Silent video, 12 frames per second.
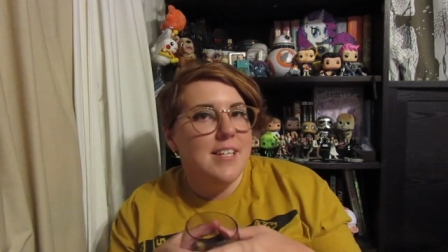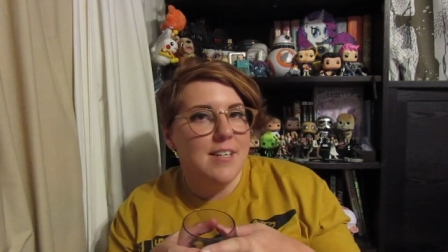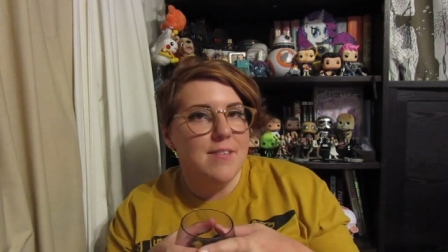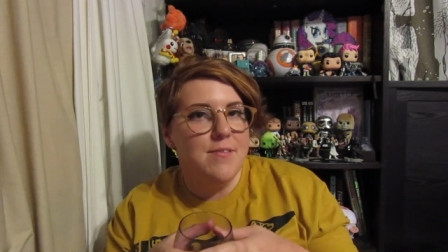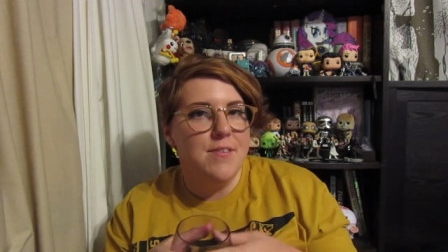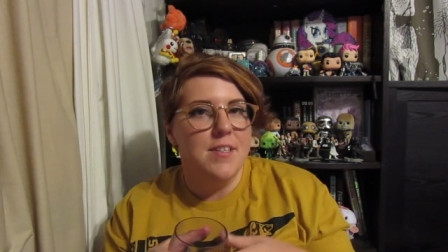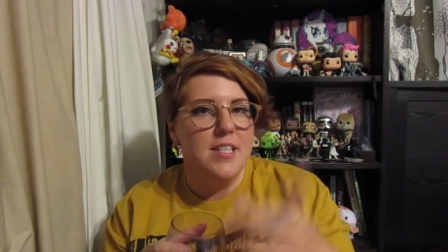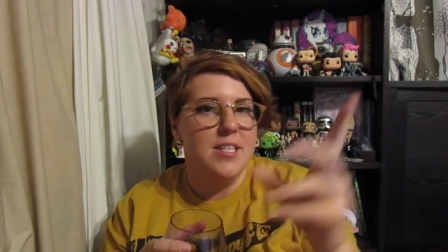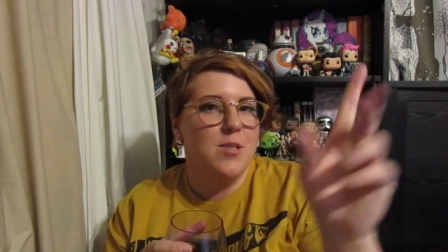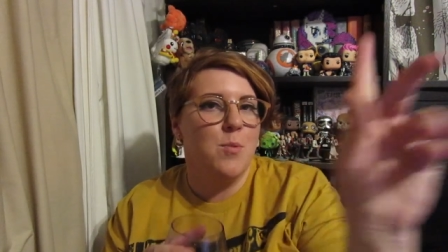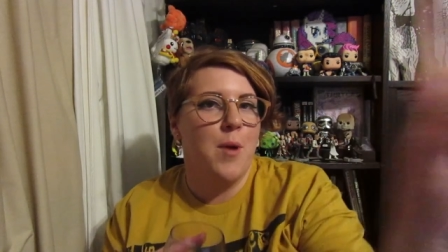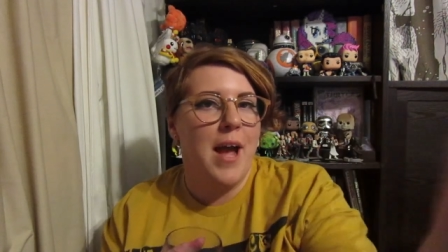if
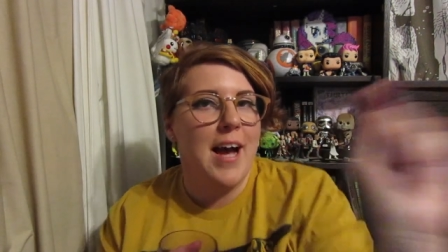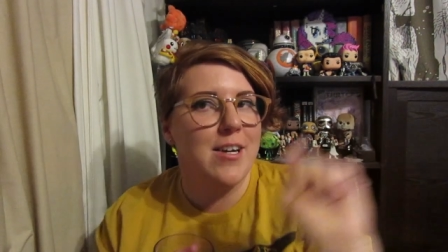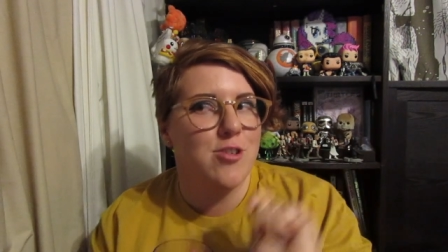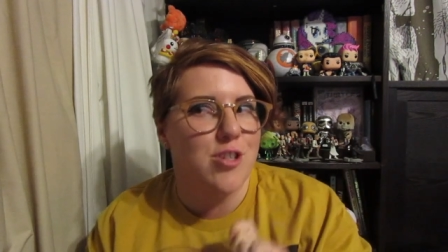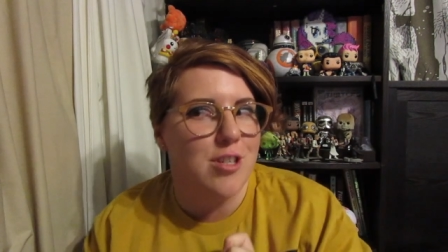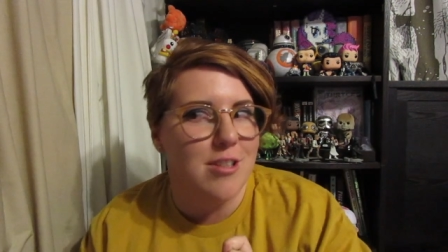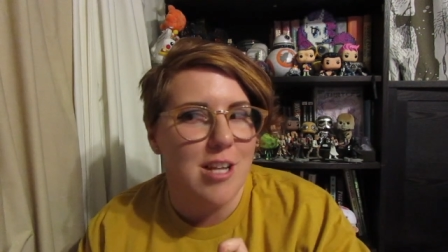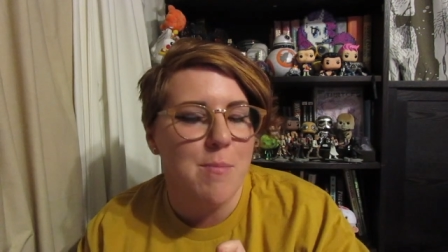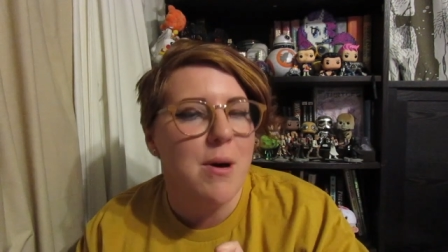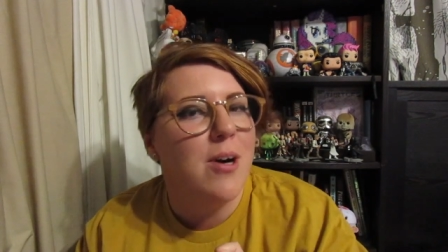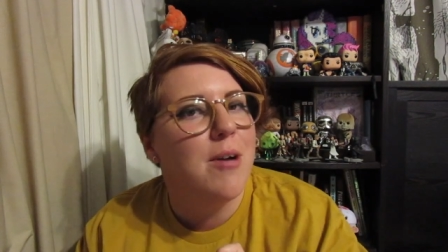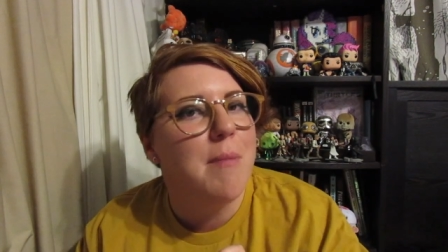this reaction that
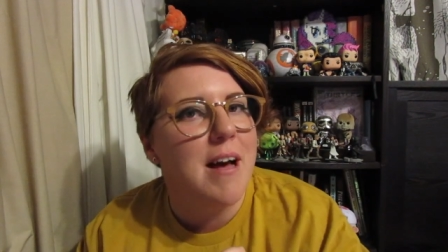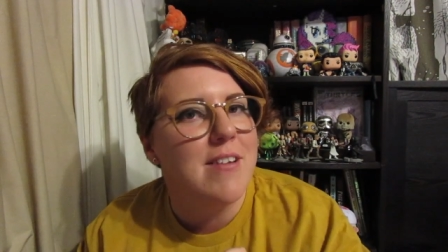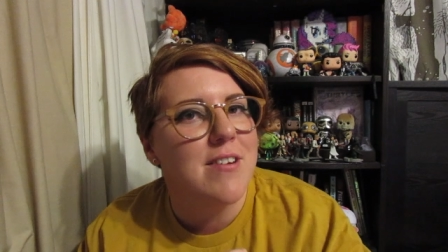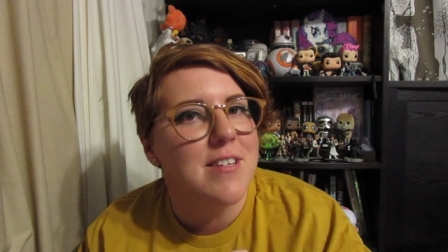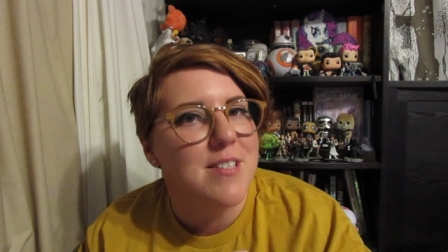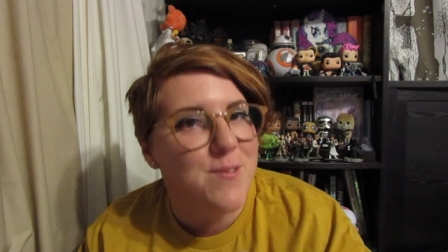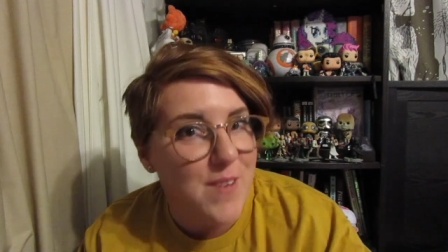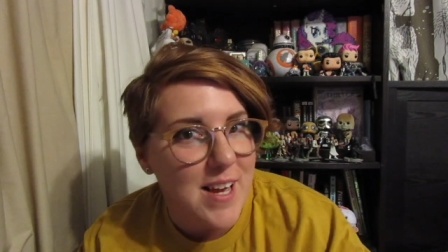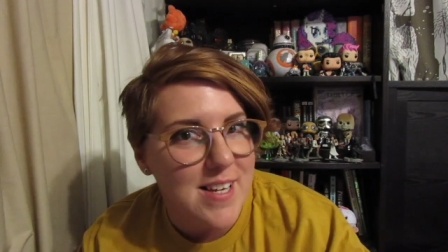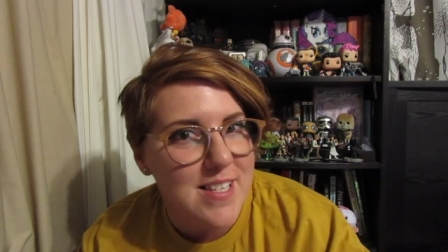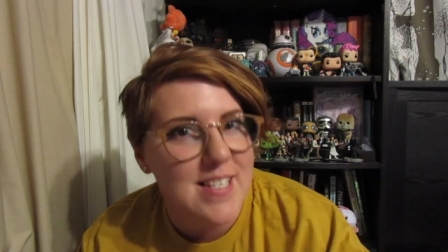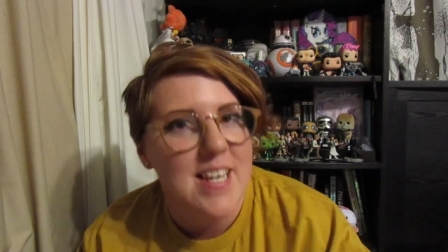Malcolm has on his
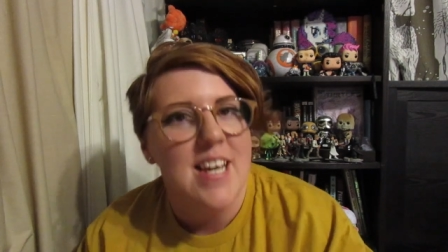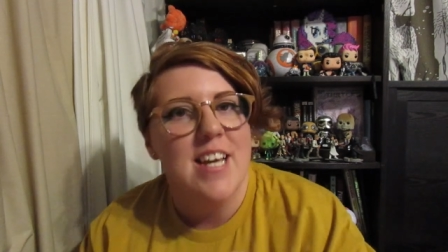face